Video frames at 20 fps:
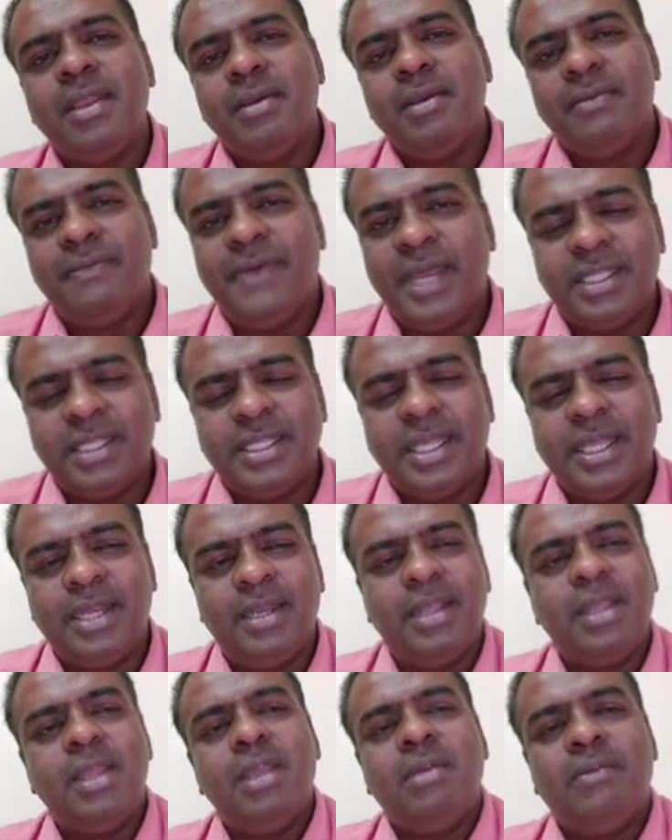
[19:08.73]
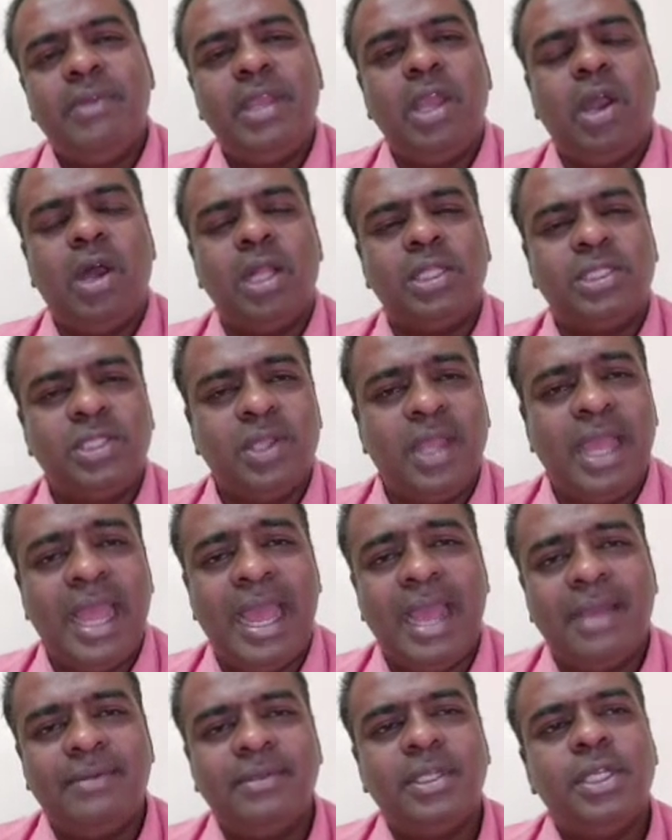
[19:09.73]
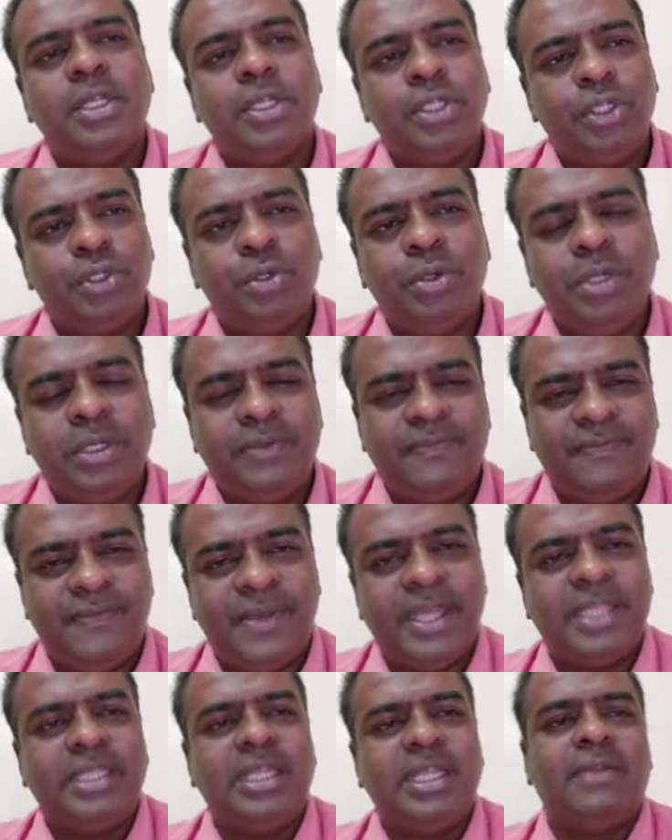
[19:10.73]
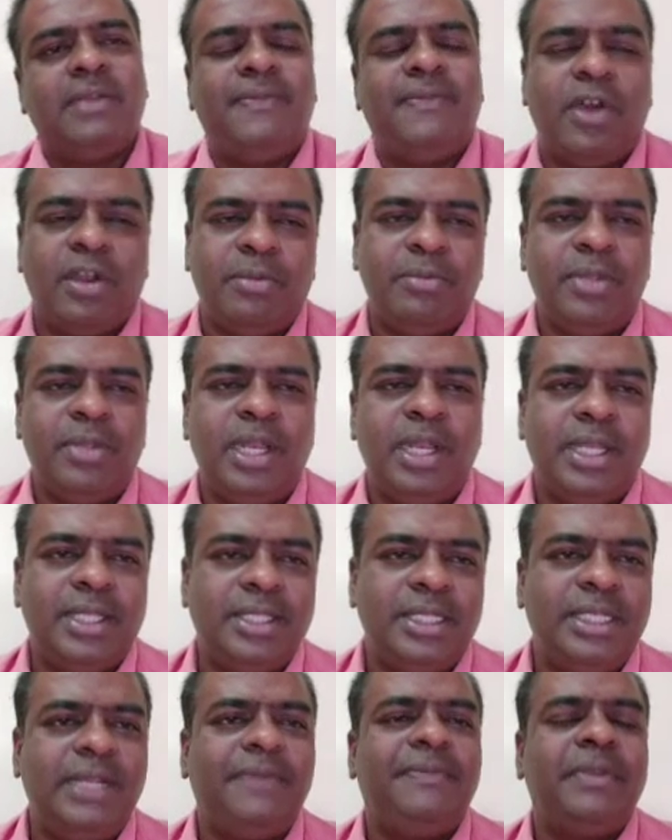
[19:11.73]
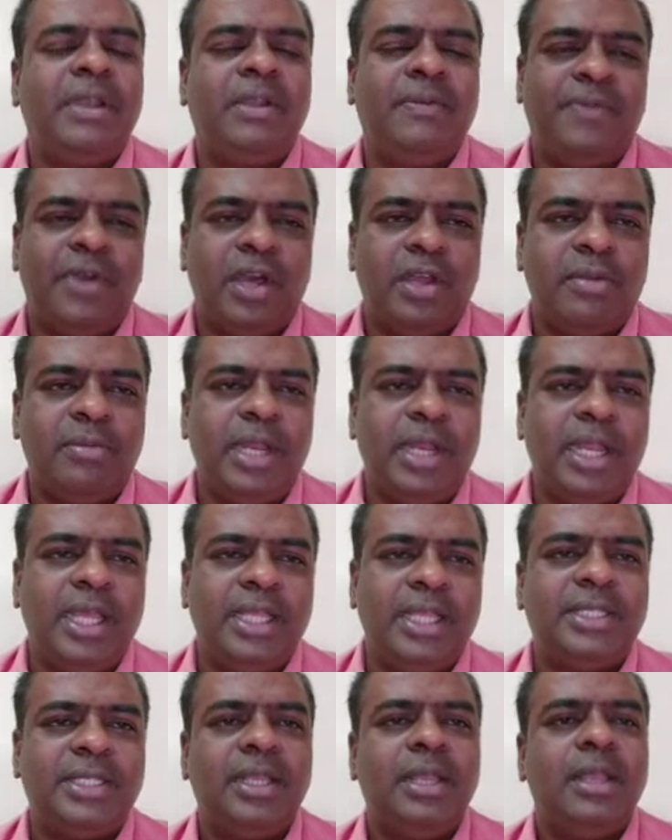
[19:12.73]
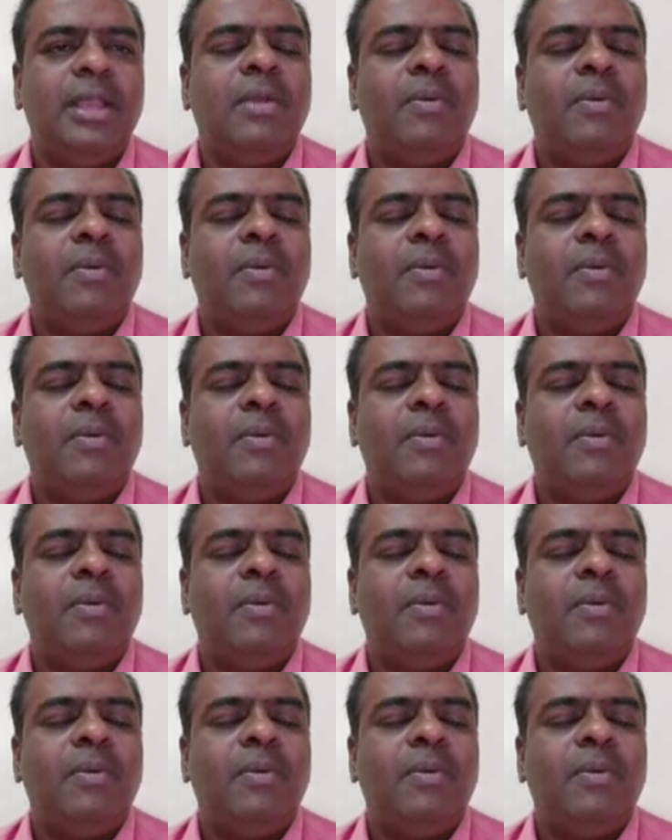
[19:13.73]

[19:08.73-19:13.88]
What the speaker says: Further, we also have two further formulas, different formulas,